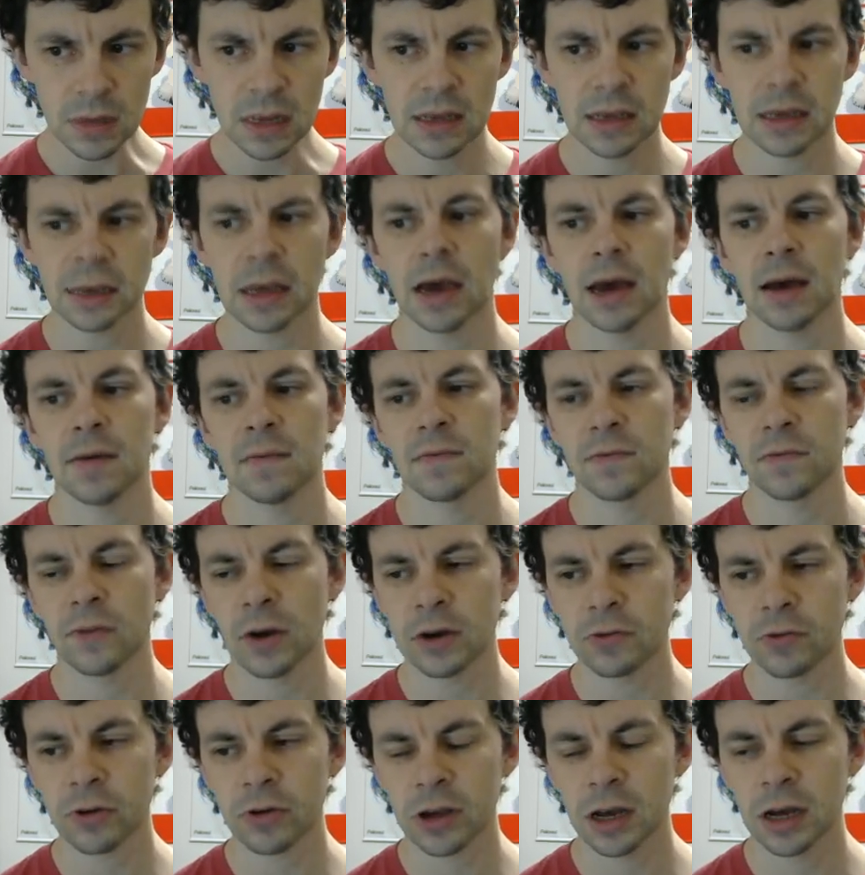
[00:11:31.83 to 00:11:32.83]
Yeah,
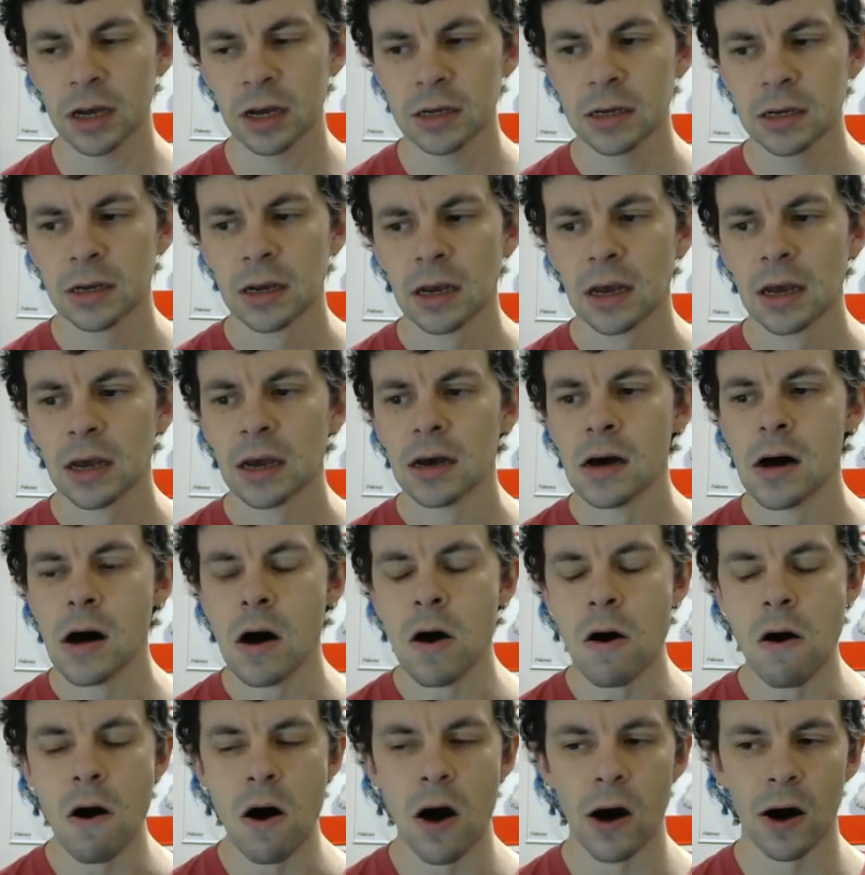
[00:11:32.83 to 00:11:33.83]
Frederica,
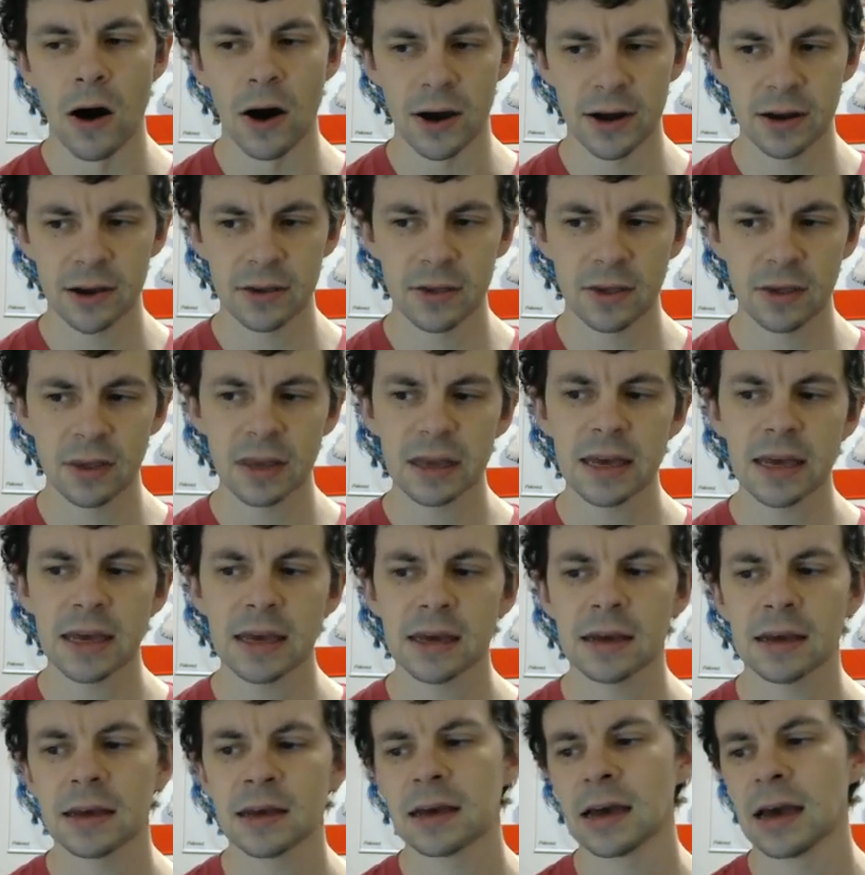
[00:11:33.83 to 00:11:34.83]

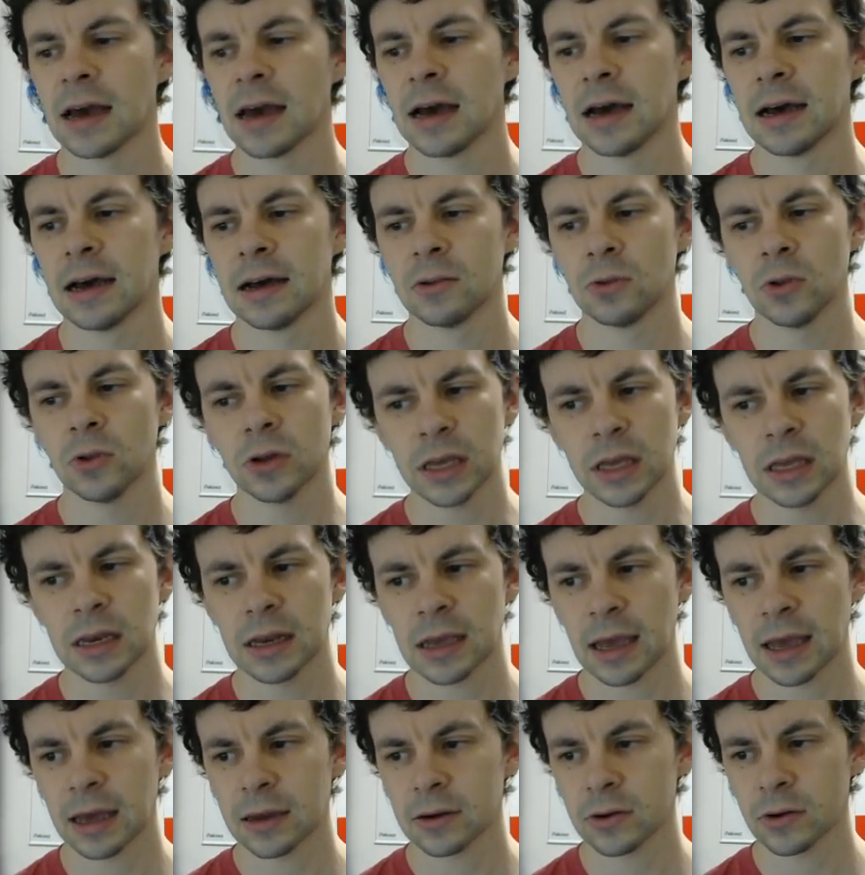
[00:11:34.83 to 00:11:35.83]
honestly, looking
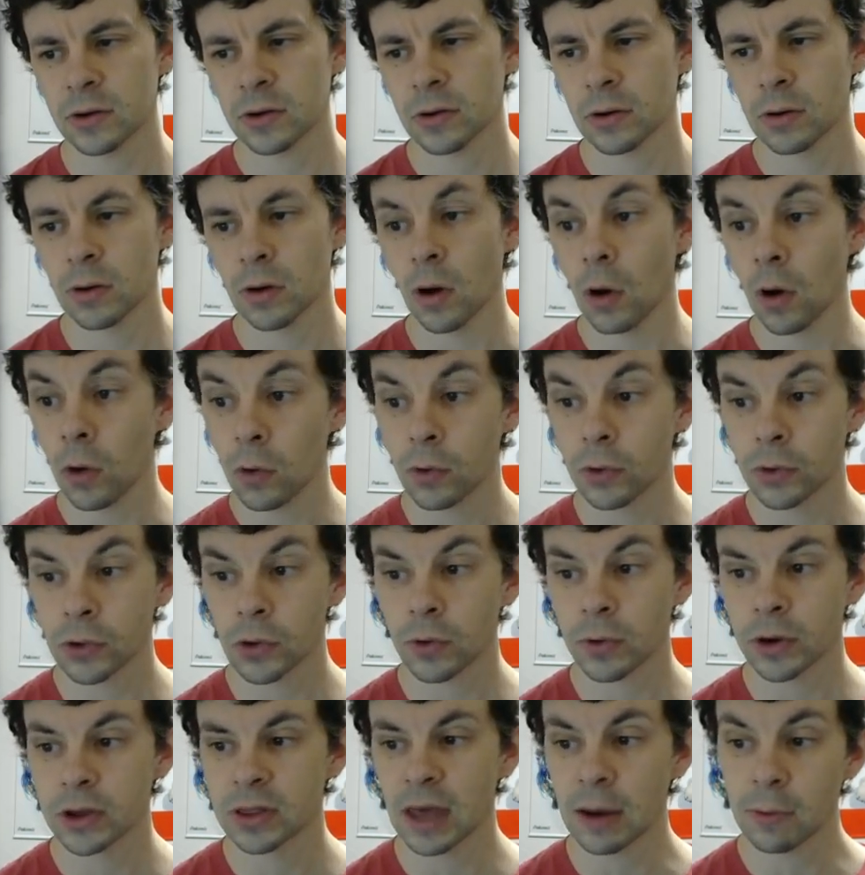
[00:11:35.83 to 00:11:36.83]
at her, oh,
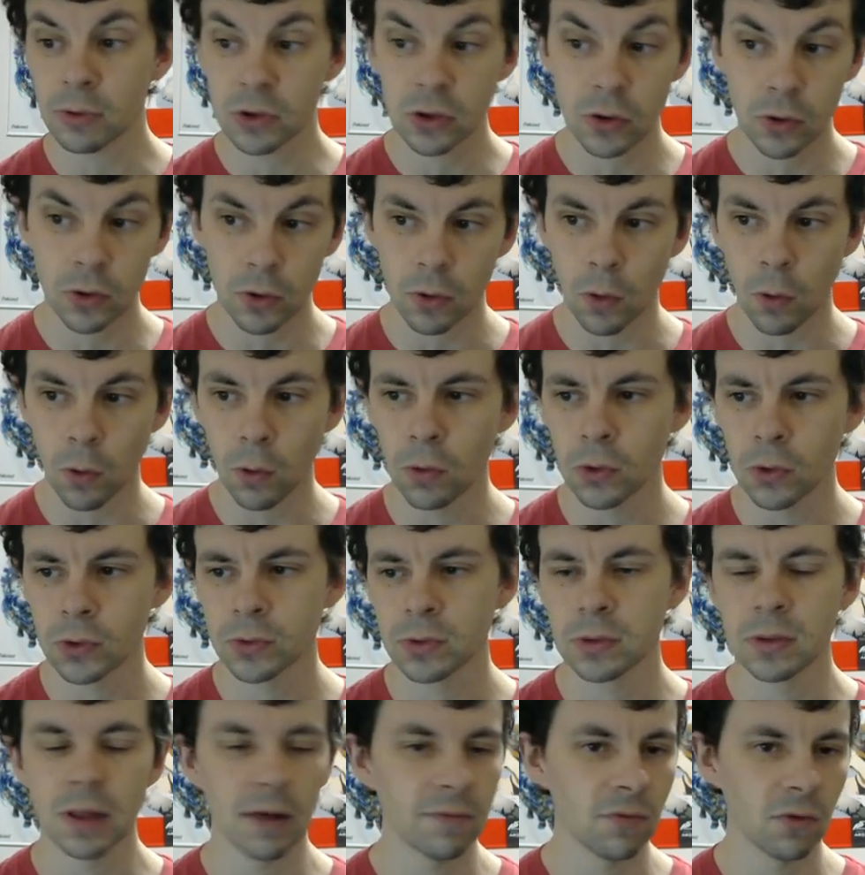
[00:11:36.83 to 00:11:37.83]
sorry, that was her
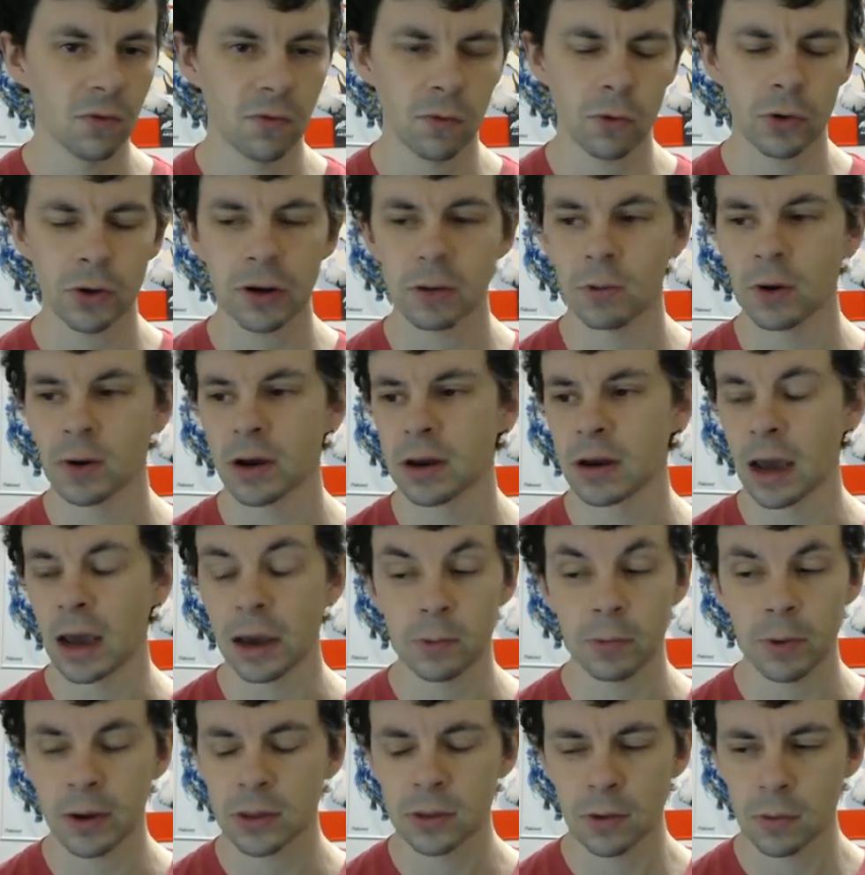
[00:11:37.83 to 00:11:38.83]
old level 41. I
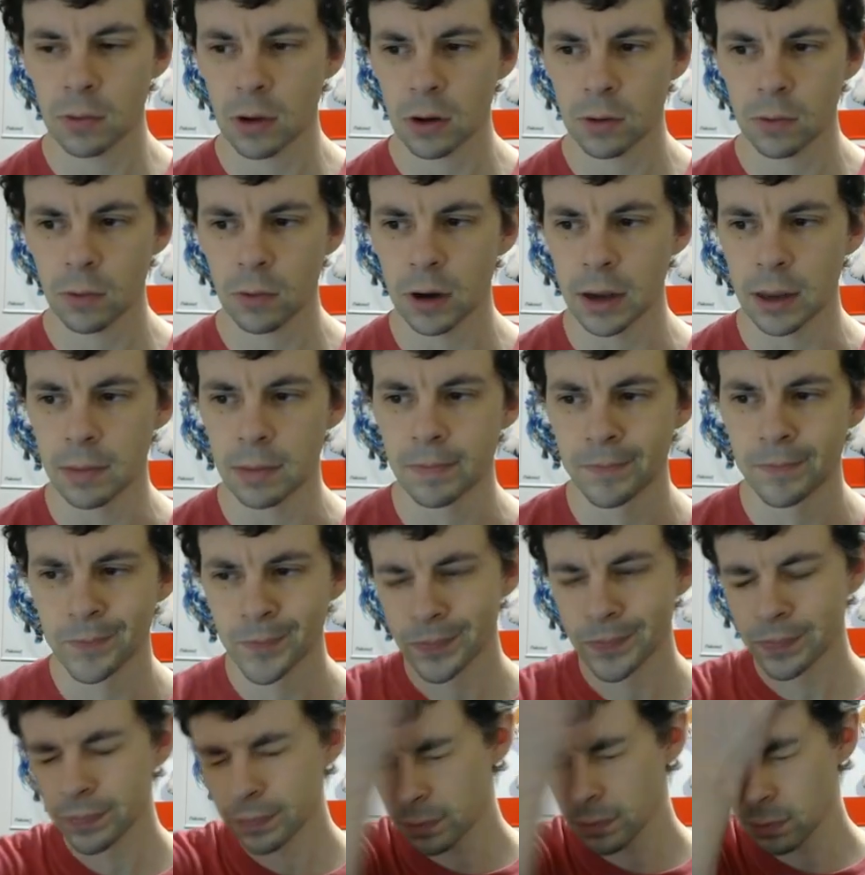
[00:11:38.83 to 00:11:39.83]
read the wrong one.
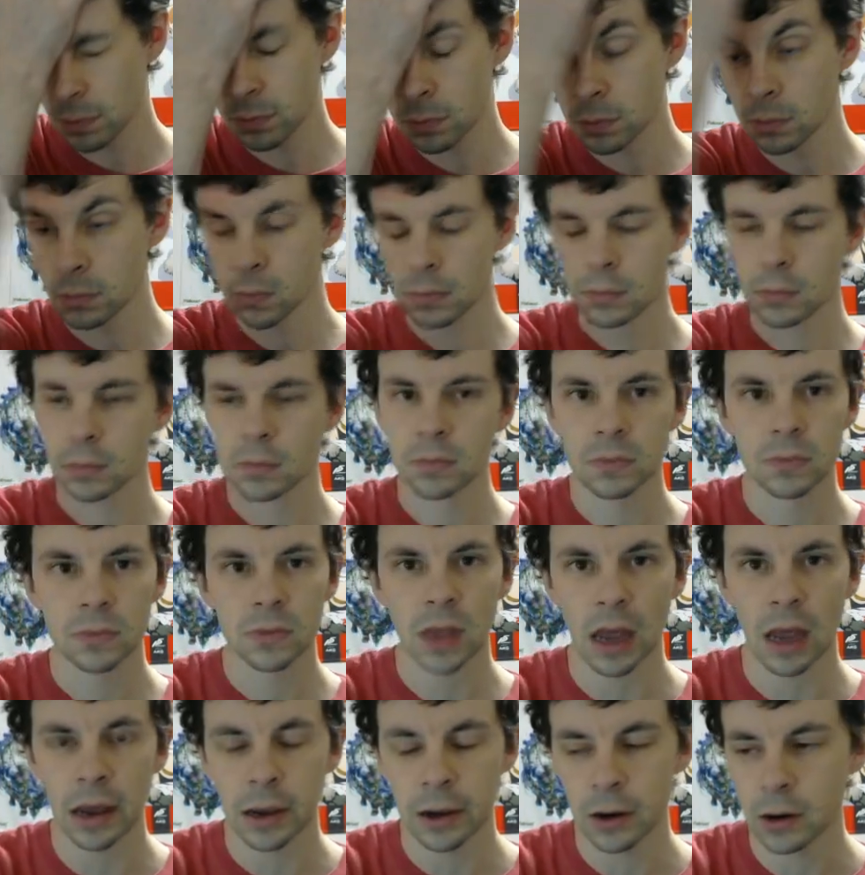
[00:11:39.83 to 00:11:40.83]

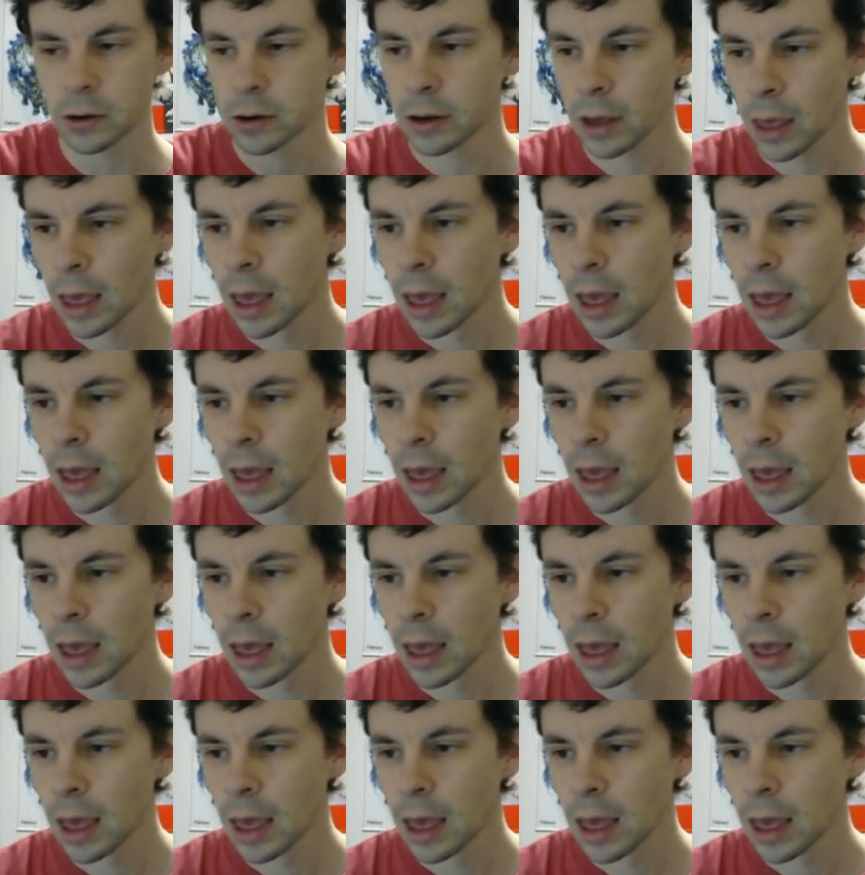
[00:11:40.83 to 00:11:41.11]
Tired.